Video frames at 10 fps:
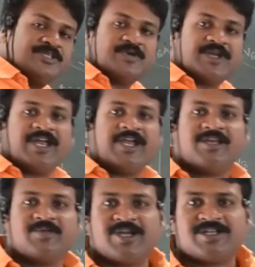is
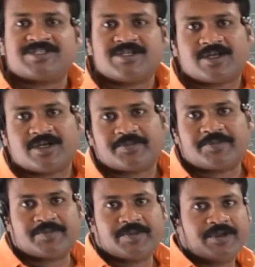180 minus theta.
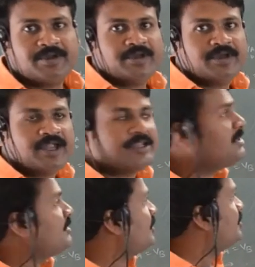At
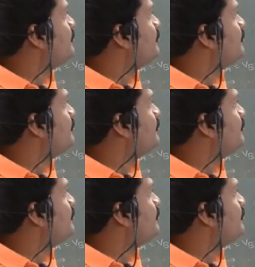that time